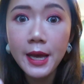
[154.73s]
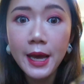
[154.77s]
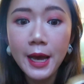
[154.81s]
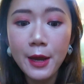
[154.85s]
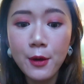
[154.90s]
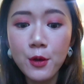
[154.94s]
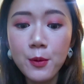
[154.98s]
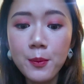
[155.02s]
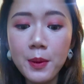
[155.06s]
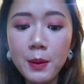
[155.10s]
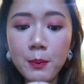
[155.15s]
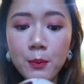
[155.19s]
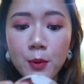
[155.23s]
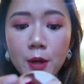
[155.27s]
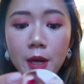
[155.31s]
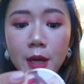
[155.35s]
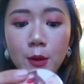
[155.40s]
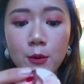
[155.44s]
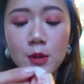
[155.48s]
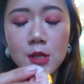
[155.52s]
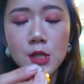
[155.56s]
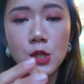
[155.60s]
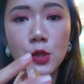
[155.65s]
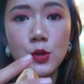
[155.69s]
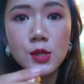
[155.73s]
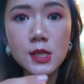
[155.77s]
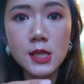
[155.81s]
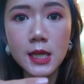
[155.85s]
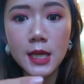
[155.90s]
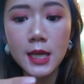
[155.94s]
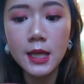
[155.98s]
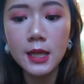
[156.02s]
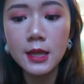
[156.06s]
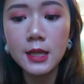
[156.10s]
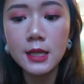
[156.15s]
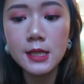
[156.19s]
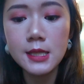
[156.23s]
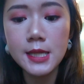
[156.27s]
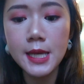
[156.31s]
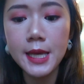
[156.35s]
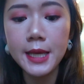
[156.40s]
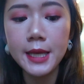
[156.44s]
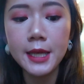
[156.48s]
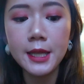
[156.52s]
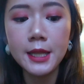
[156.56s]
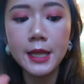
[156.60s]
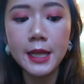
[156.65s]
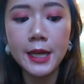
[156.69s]
I remember I was using the
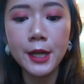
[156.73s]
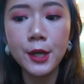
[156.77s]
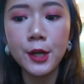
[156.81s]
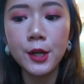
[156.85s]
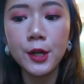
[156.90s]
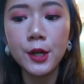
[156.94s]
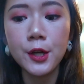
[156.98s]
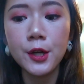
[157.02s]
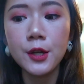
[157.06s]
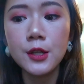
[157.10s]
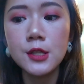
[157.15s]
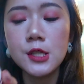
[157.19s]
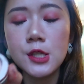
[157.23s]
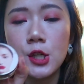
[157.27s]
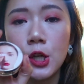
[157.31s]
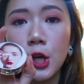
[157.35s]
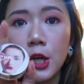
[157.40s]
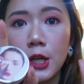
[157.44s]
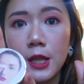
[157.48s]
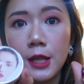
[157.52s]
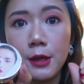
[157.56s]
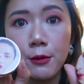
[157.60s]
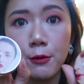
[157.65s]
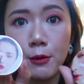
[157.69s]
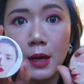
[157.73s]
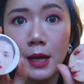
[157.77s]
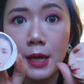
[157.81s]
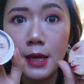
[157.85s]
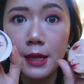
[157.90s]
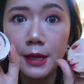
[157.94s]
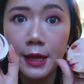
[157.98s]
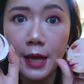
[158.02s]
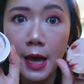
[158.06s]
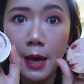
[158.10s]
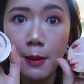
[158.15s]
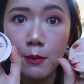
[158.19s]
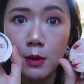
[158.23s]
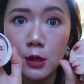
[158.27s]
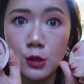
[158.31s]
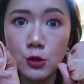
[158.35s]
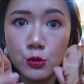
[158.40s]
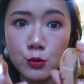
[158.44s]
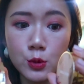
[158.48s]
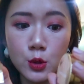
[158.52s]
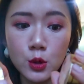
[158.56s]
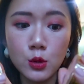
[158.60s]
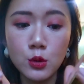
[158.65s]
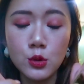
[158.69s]
Take a Layer Scarlet Red and
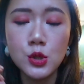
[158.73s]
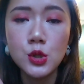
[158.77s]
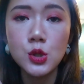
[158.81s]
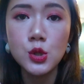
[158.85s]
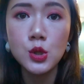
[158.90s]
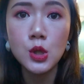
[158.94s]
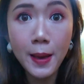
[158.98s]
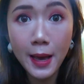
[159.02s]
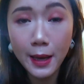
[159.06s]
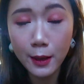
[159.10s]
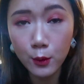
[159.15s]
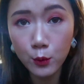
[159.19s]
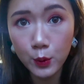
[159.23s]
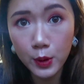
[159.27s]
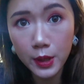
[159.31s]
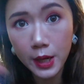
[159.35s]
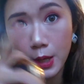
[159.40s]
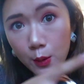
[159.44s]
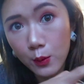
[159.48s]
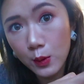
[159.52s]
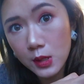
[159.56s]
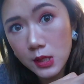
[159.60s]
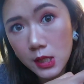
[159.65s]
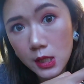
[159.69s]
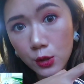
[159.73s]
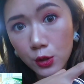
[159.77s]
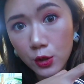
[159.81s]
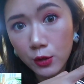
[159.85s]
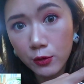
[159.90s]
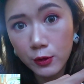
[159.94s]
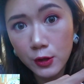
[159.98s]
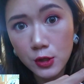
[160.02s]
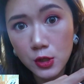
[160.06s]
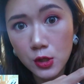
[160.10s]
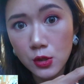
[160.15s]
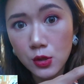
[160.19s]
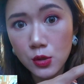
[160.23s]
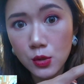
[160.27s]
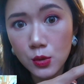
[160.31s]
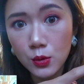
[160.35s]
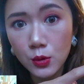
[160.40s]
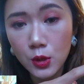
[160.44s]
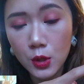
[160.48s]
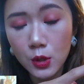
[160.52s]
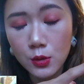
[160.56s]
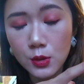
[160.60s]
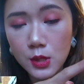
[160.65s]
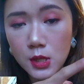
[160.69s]
Cabbage Rose back when I was in Universal
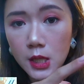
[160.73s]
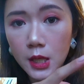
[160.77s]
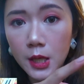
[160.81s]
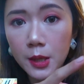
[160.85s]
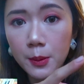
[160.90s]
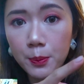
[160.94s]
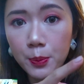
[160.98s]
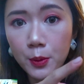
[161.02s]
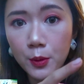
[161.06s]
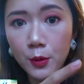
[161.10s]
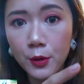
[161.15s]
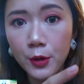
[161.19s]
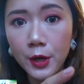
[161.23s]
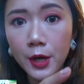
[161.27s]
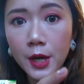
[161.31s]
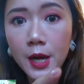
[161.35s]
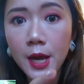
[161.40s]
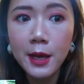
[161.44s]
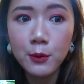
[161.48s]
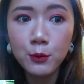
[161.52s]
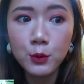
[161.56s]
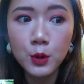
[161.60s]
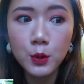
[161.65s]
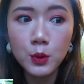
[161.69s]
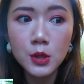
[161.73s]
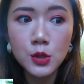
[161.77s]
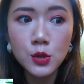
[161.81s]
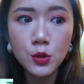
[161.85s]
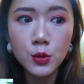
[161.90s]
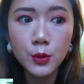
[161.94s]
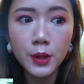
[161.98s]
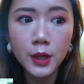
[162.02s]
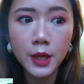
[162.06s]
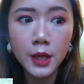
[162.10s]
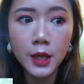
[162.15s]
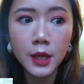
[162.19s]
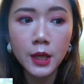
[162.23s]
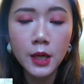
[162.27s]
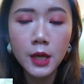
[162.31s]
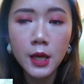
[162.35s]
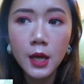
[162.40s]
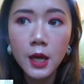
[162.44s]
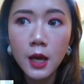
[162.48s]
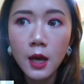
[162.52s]
Studios Singapore and we were doing